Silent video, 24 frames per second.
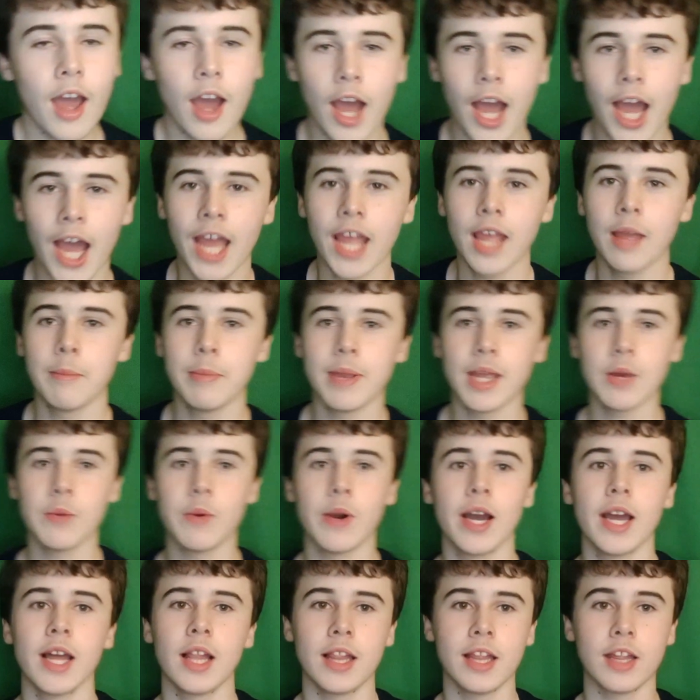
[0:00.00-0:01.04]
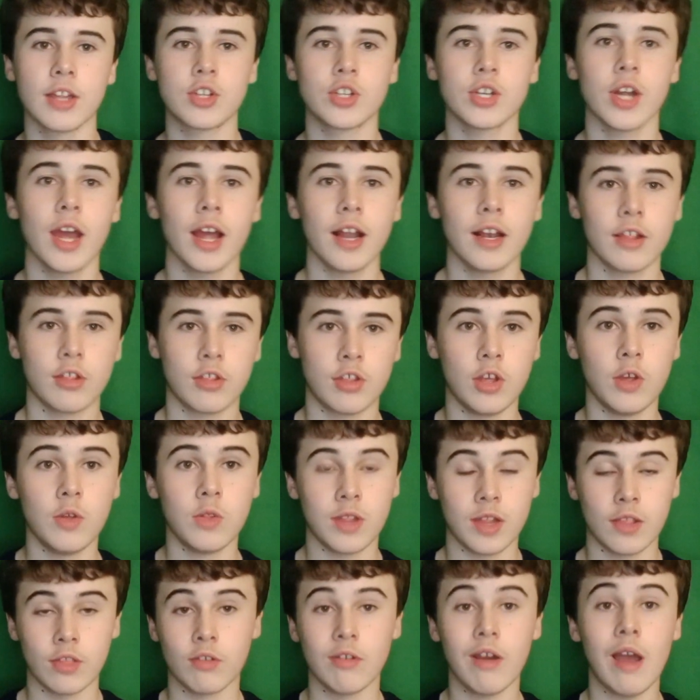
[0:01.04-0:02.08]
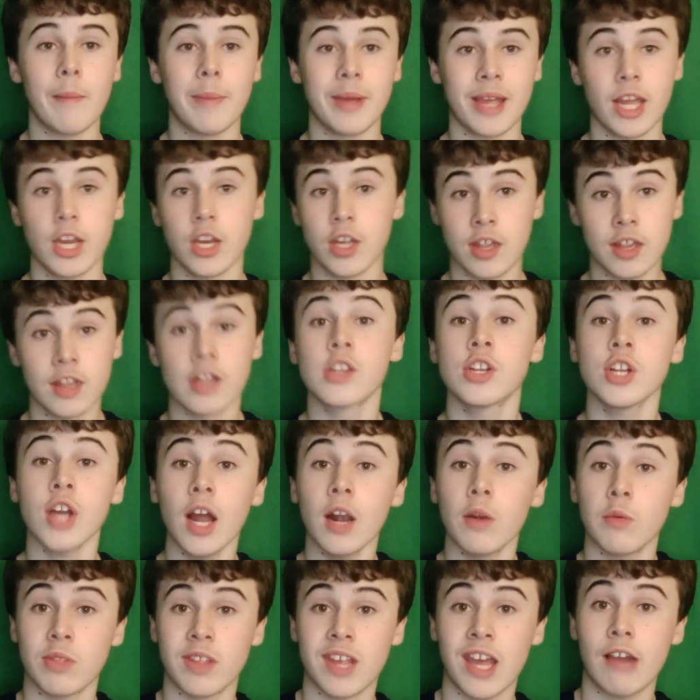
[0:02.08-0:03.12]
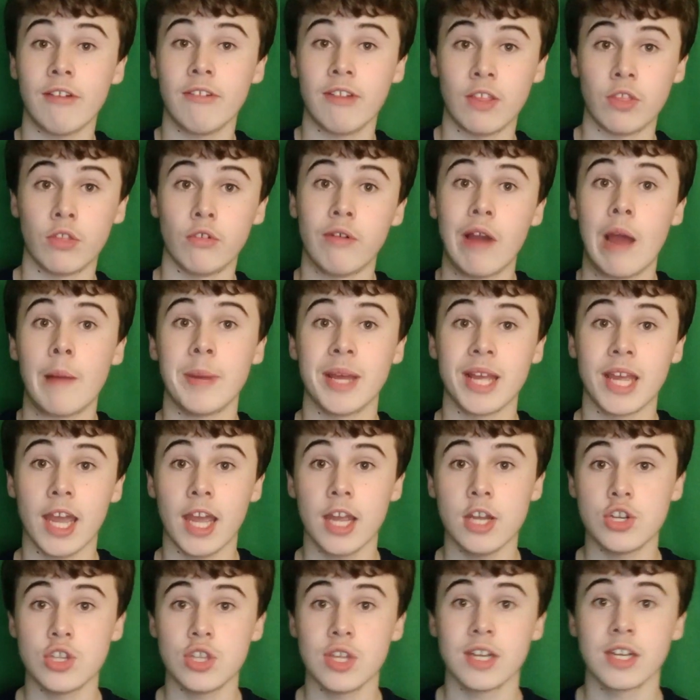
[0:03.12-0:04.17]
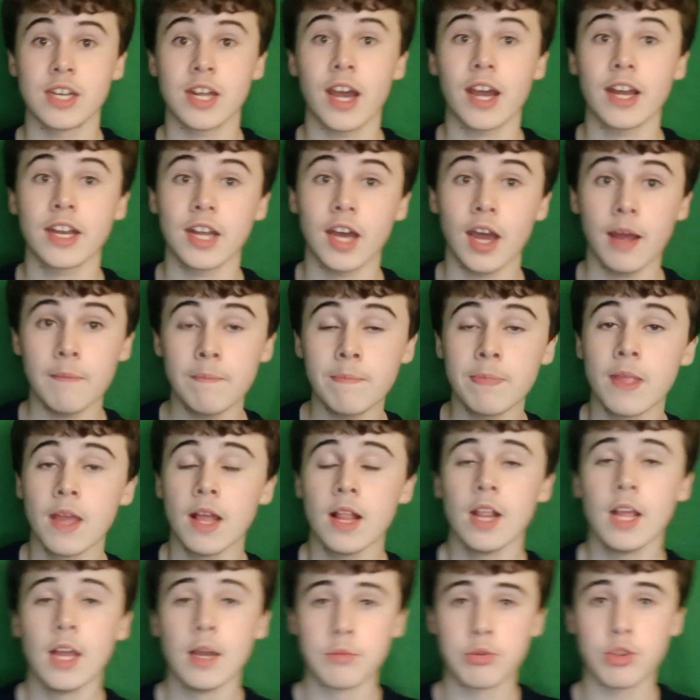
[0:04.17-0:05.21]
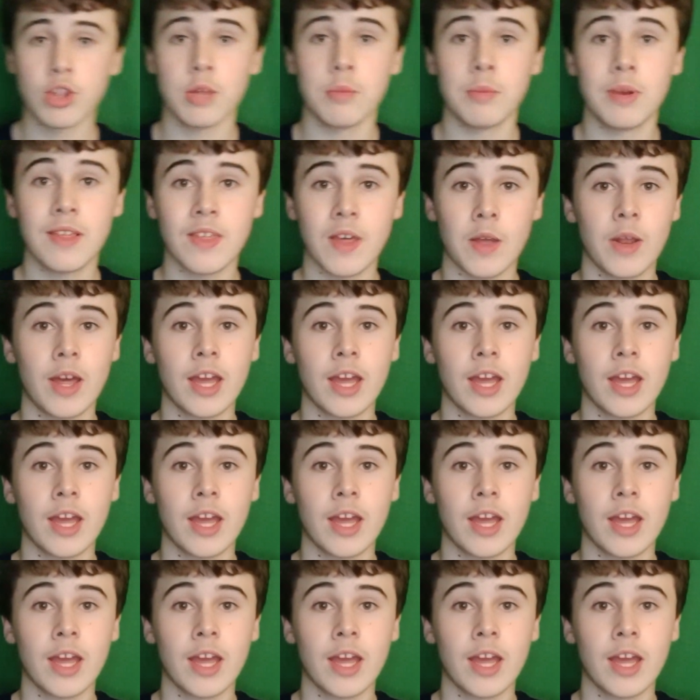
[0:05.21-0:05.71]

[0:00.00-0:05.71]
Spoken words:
alright, meanwhile, his child is using the rabbit cage, because his child was carrying the rabbit cage the entire time, presumably they're,